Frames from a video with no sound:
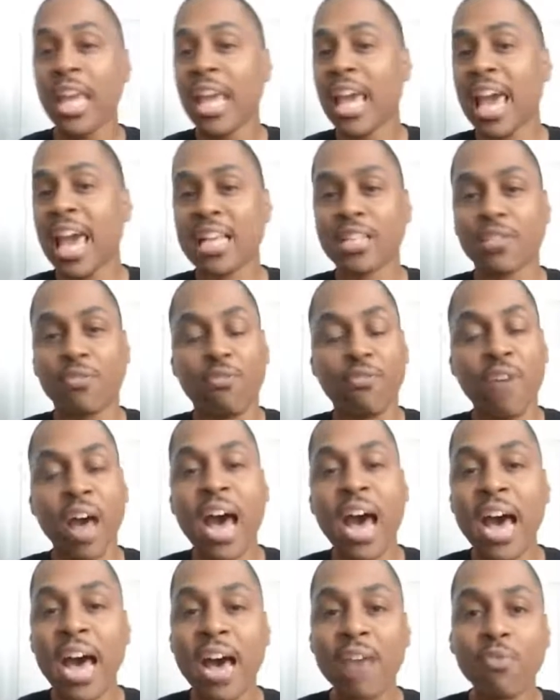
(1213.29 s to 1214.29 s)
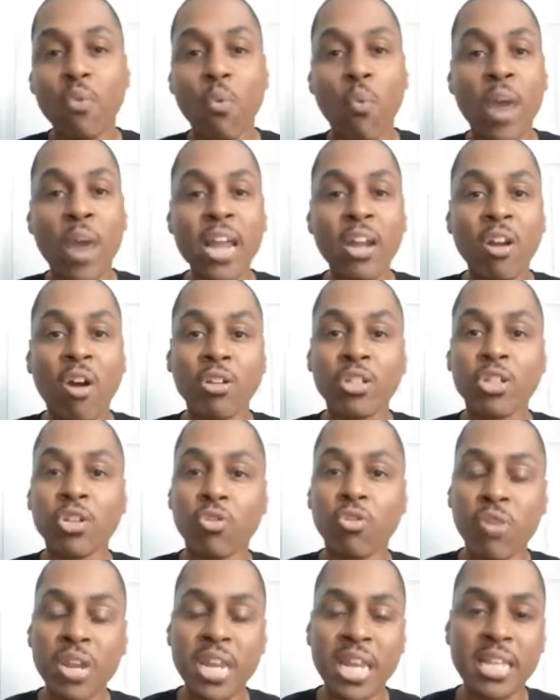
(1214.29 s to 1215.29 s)
It has 5 weight loss
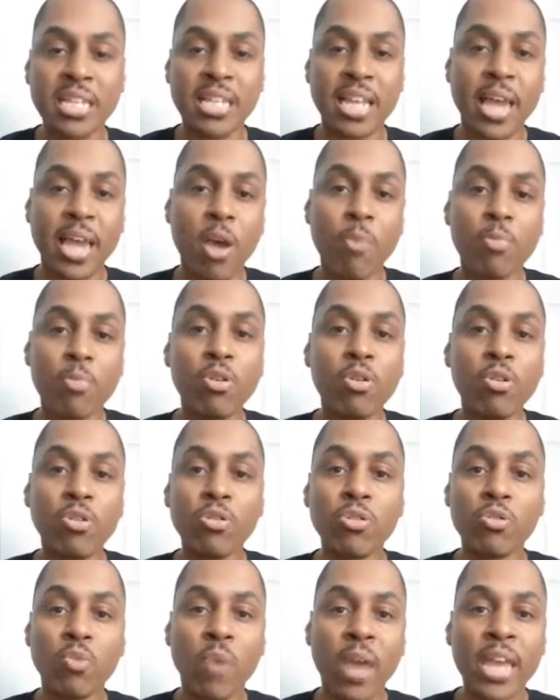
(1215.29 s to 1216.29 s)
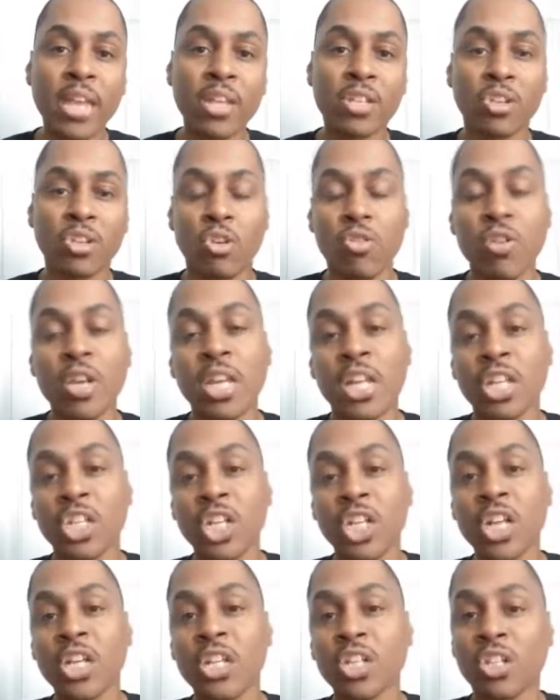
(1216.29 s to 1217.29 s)
ingredients that help you lose weight, so you get a
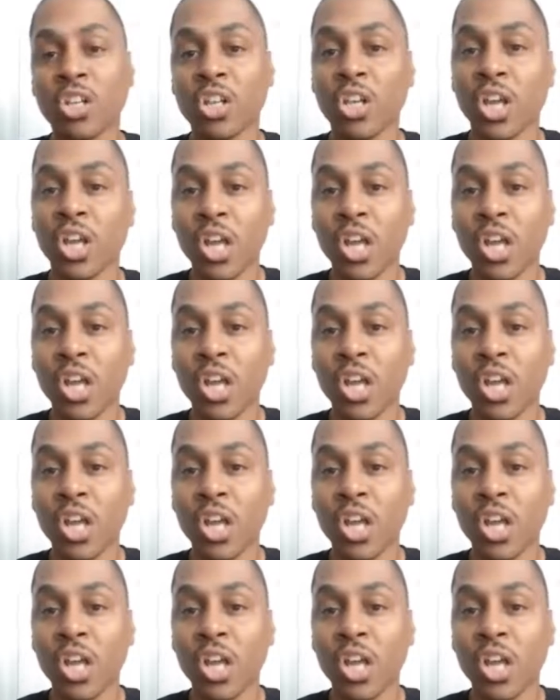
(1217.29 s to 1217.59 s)
chance to